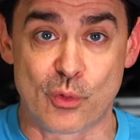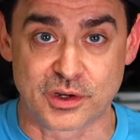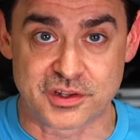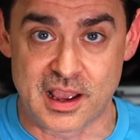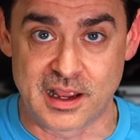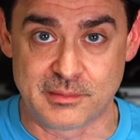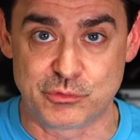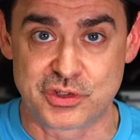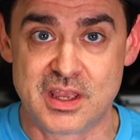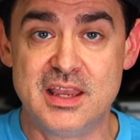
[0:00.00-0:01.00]

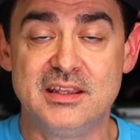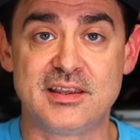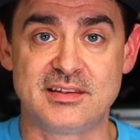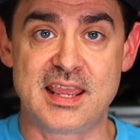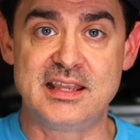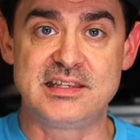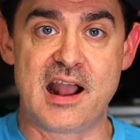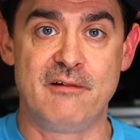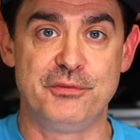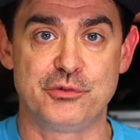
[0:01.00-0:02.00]
times to take
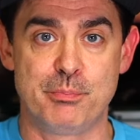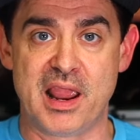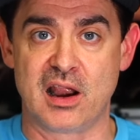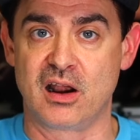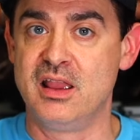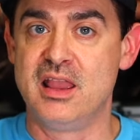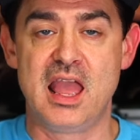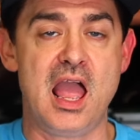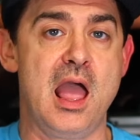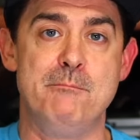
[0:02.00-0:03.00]
down this bear
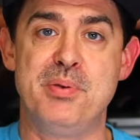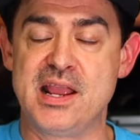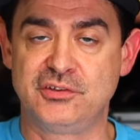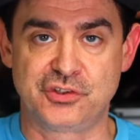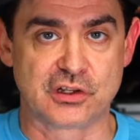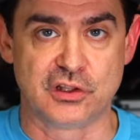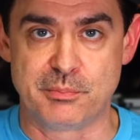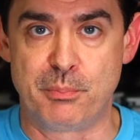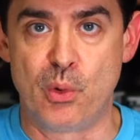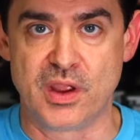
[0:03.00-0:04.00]
at basically
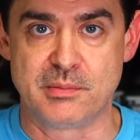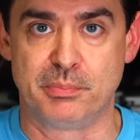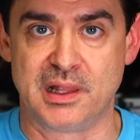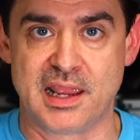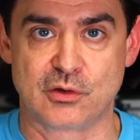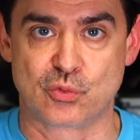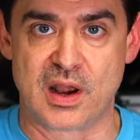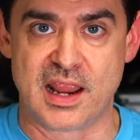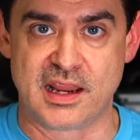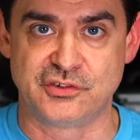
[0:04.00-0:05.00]
point blank
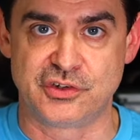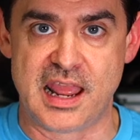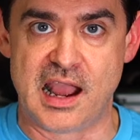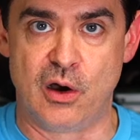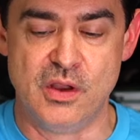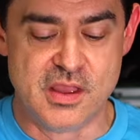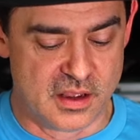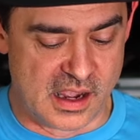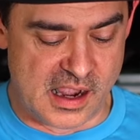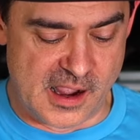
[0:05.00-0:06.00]
range. Now,
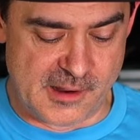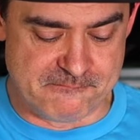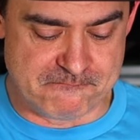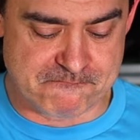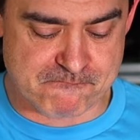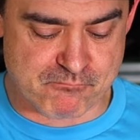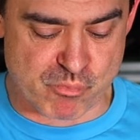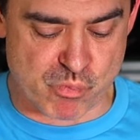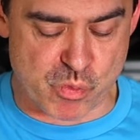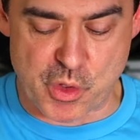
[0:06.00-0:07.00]

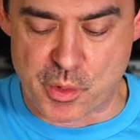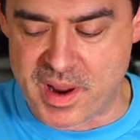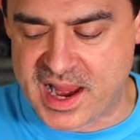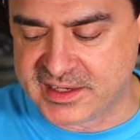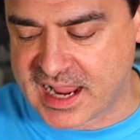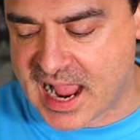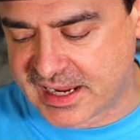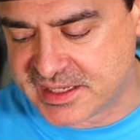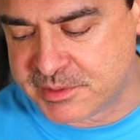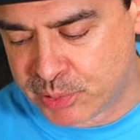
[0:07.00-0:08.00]
the main
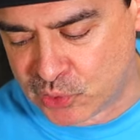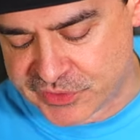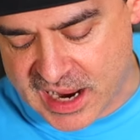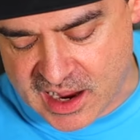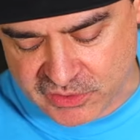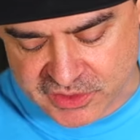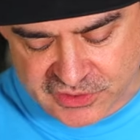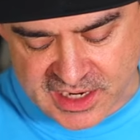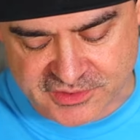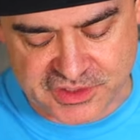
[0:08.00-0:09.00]
guy, he pulled out
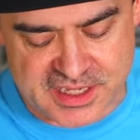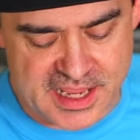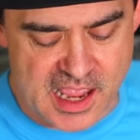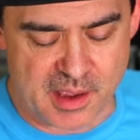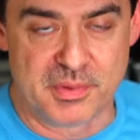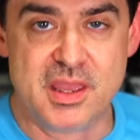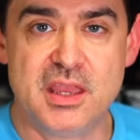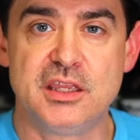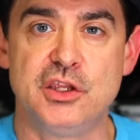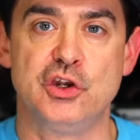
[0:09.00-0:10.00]
his XDM.
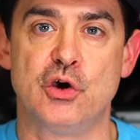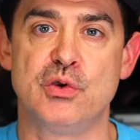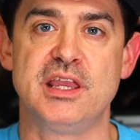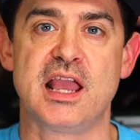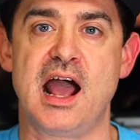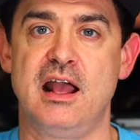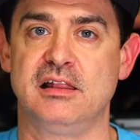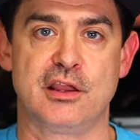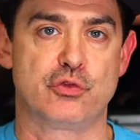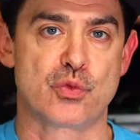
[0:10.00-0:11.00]
You know, he got
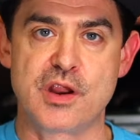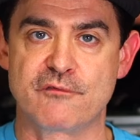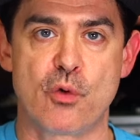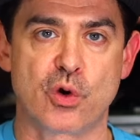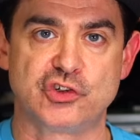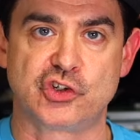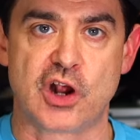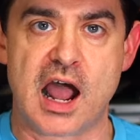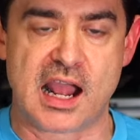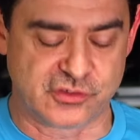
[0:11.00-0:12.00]
like 3 or 4
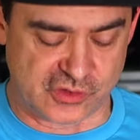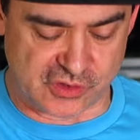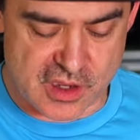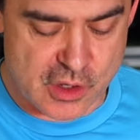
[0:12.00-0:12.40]
shots